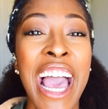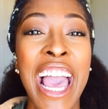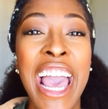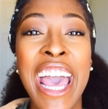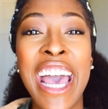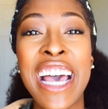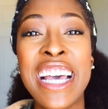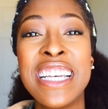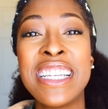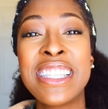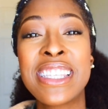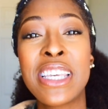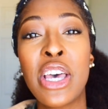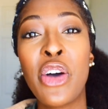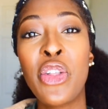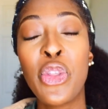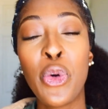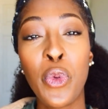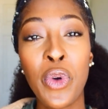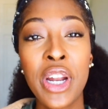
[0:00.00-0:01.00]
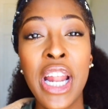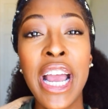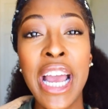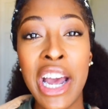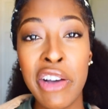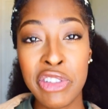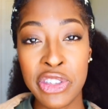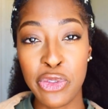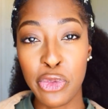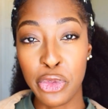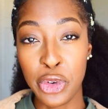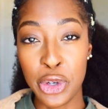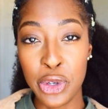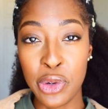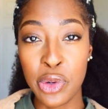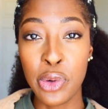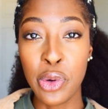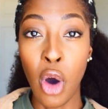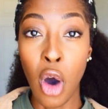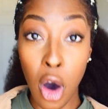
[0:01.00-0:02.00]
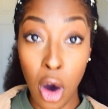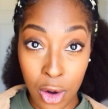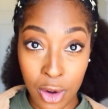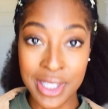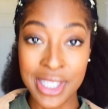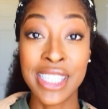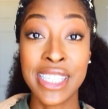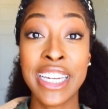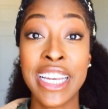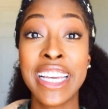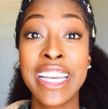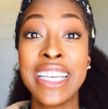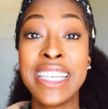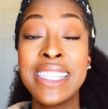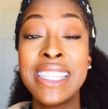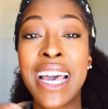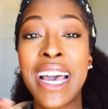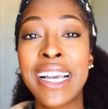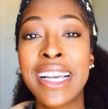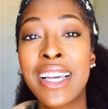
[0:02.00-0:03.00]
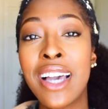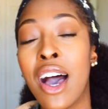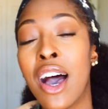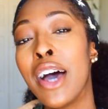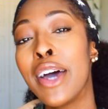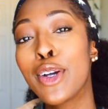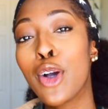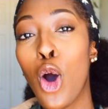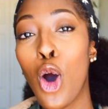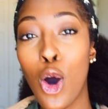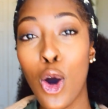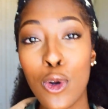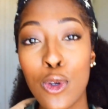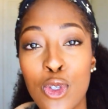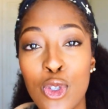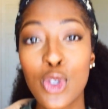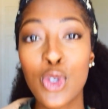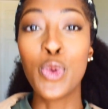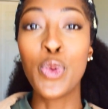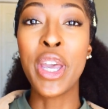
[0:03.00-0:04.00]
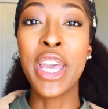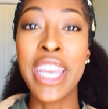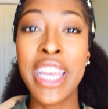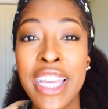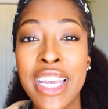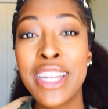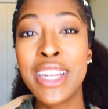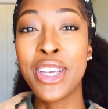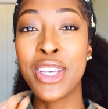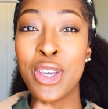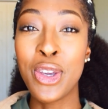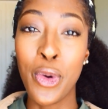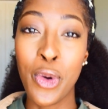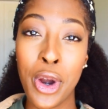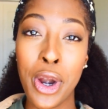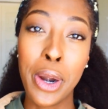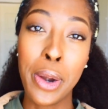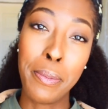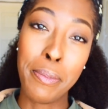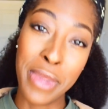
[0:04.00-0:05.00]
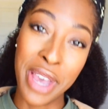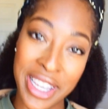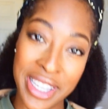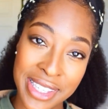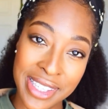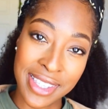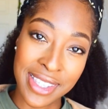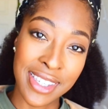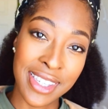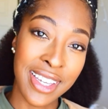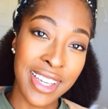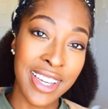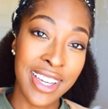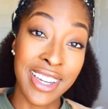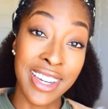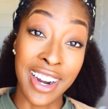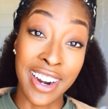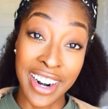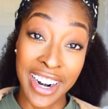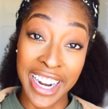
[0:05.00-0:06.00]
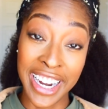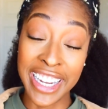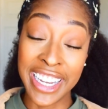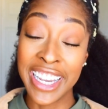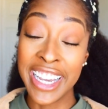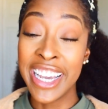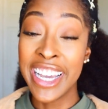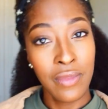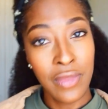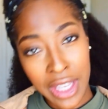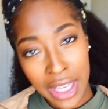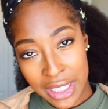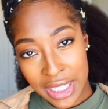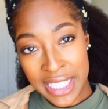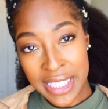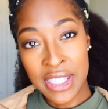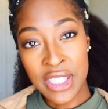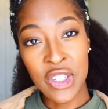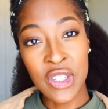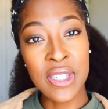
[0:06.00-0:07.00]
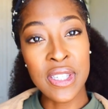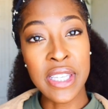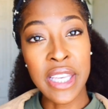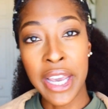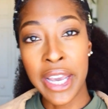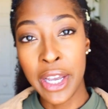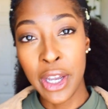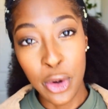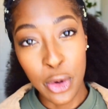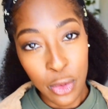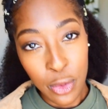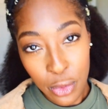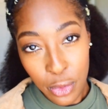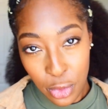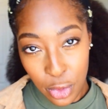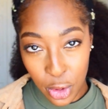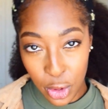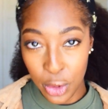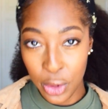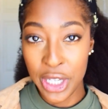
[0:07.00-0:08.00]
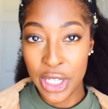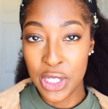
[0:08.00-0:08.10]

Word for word: And the word I have for you all today is that God calls you in your mess. All right, let's just get roll